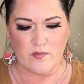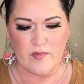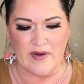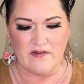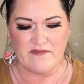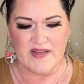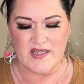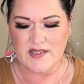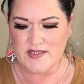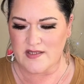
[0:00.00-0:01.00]
About
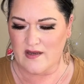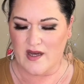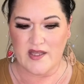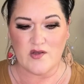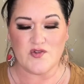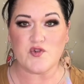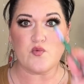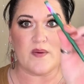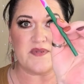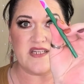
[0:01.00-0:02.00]
Face, I used
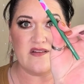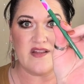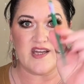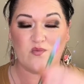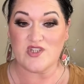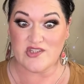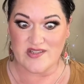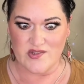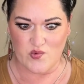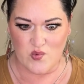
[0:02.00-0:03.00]
Reptilian, which is
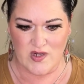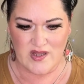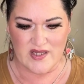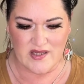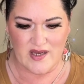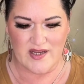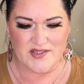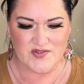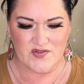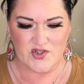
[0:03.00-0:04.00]
this really
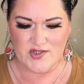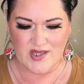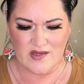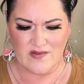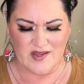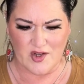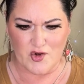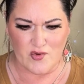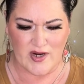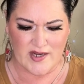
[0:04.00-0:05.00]
nice, just kind of like a
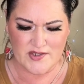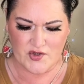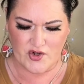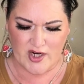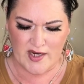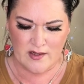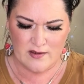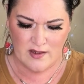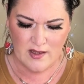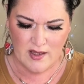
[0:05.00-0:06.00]
grass green.
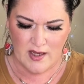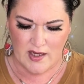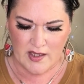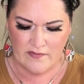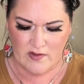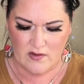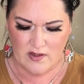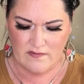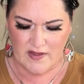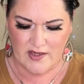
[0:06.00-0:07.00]
And I have a lot
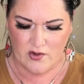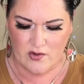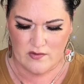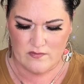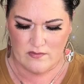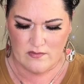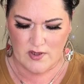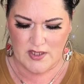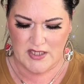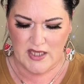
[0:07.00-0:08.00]
of like
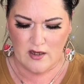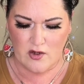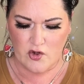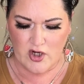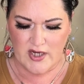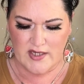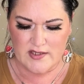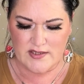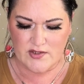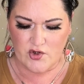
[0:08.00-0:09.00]
neon
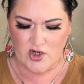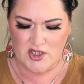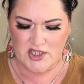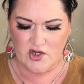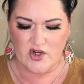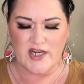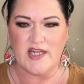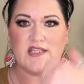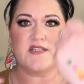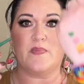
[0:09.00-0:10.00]
greens, grungy
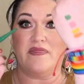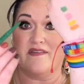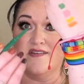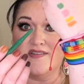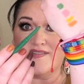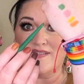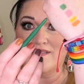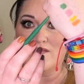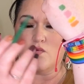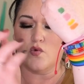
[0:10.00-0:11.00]
greens, but this,
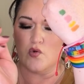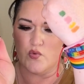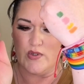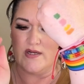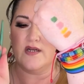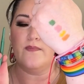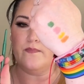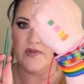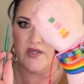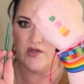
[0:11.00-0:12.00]
whew,
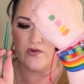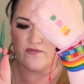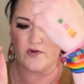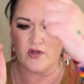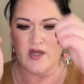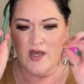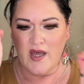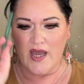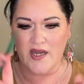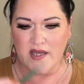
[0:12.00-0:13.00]
beautiful.
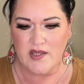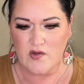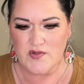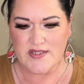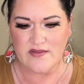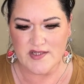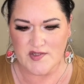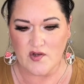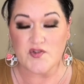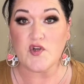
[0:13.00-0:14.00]
And I used this
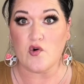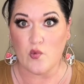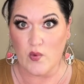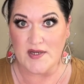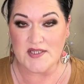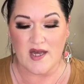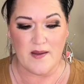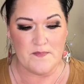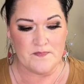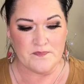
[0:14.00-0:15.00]
also 1 time.